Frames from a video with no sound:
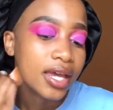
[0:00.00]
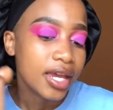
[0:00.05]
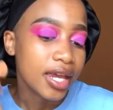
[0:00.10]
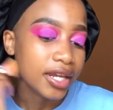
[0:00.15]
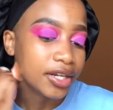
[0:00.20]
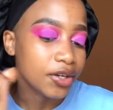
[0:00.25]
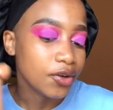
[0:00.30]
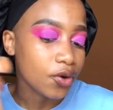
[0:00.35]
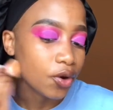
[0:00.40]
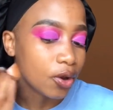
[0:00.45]

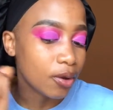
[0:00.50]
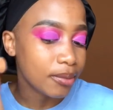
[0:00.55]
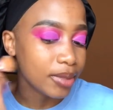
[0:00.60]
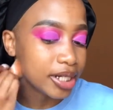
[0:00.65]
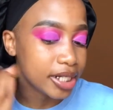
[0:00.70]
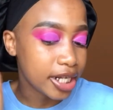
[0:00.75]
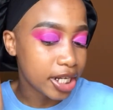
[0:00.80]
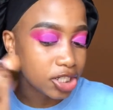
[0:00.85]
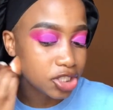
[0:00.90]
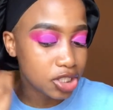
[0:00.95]
any
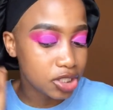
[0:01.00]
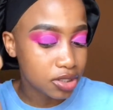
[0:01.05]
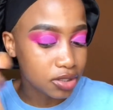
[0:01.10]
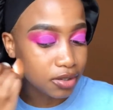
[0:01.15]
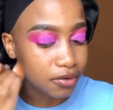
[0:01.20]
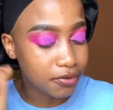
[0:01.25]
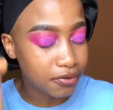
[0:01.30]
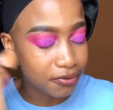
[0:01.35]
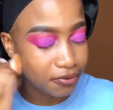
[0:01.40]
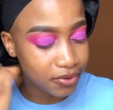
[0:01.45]
recommendations
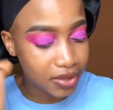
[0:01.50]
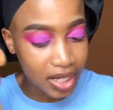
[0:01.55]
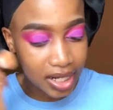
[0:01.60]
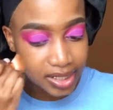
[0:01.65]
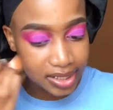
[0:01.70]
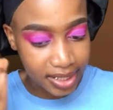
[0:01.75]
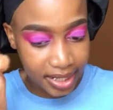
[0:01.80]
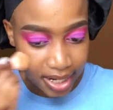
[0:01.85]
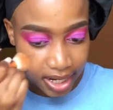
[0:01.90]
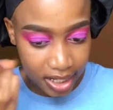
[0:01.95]
of
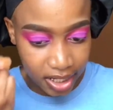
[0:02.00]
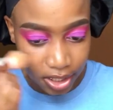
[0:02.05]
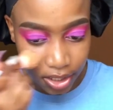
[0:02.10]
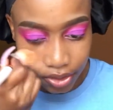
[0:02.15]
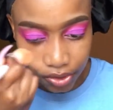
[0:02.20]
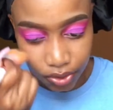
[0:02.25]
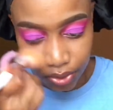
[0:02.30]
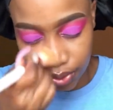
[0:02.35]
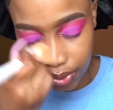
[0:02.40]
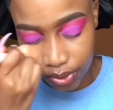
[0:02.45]
things that I
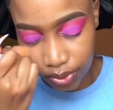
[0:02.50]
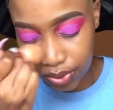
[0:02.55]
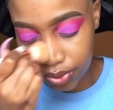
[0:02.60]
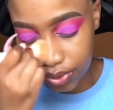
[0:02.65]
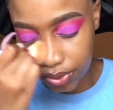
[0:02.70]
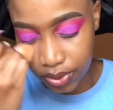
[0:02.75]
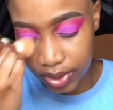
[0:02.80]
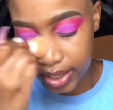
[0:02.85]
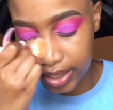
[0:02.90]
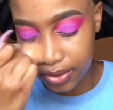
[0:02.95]
can use
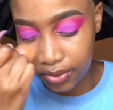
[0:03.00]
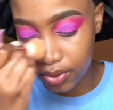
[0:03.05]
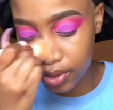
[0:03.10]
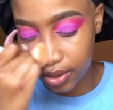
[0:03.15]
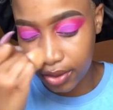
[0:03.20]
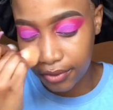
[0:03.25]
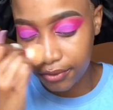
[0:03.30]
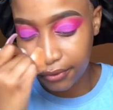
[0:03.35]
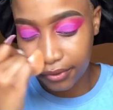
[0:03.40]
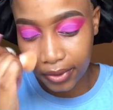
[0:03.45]
to get rid
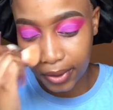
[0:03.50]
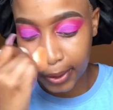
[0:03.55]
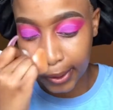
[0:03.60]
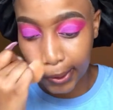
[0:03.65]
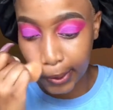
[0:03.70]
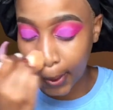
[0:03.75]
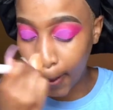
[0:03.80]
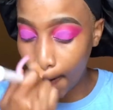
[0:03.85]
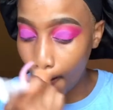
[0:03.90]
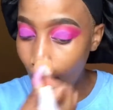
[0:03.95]
of,
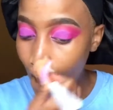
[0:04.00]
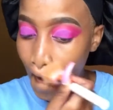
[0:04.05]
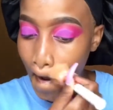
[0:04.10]
you know,